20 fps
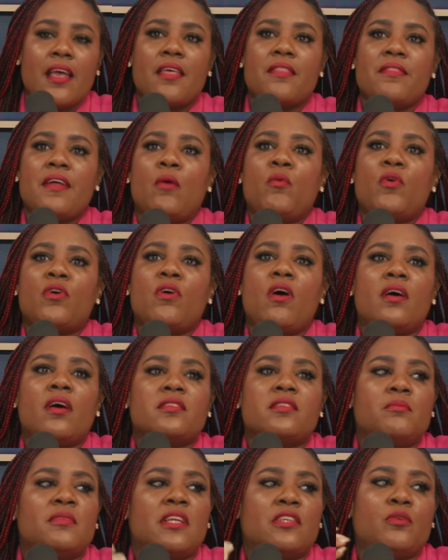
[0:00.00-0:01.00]
that will cause
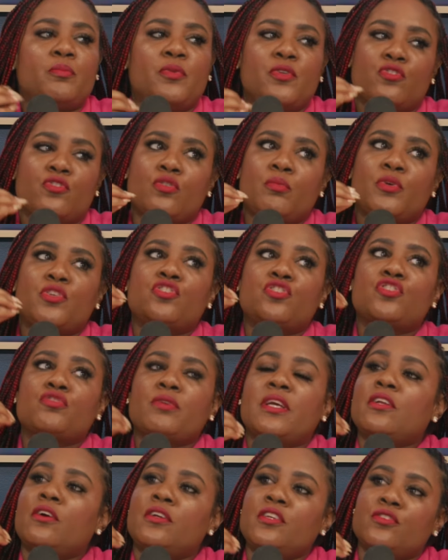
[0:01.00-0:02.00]
him not to put so much
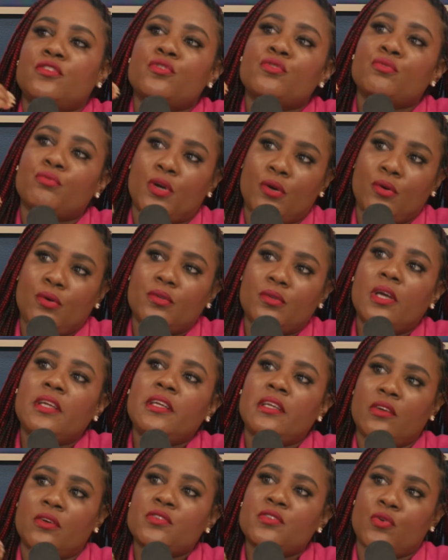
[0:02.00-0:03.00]
strain on his throat and
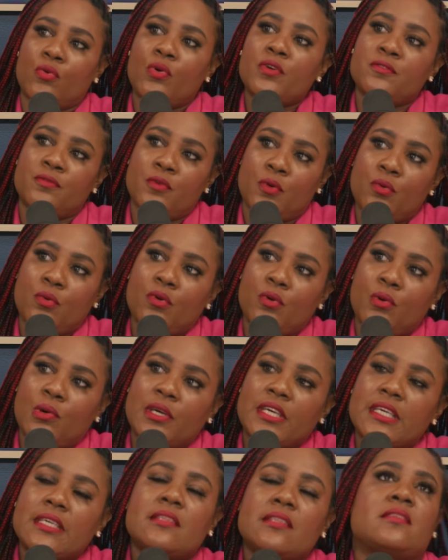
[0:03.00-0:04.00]
then also his vocal
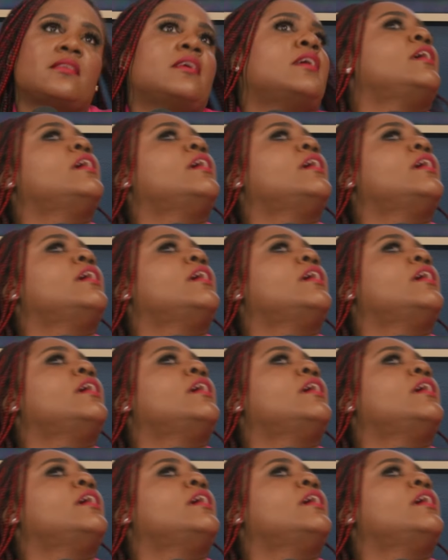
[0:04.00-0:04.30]
cords.